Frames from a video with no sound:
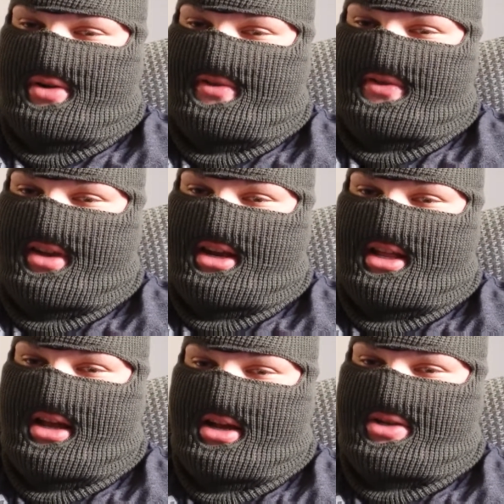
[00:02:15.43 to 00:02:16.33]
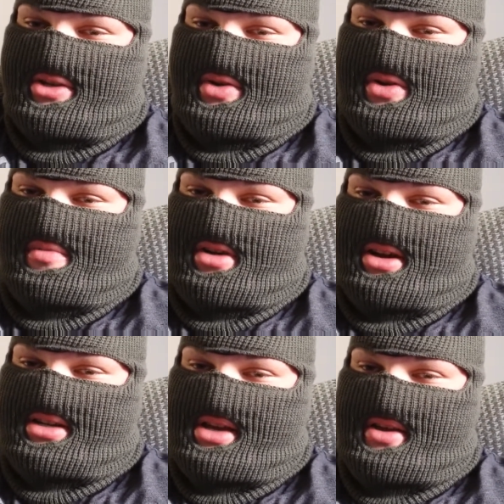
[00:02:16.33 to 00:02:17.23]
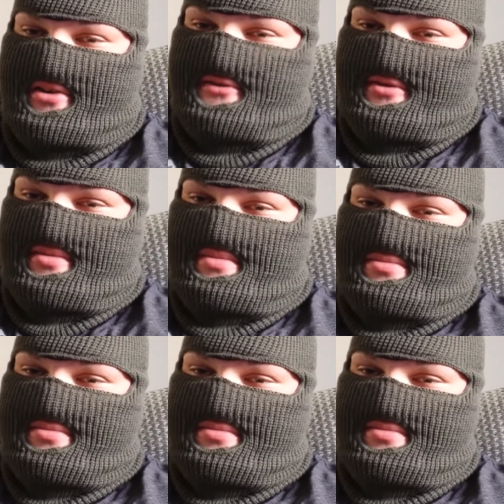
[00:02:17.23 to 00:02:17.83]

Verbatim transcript: one thing I like to do on my day off.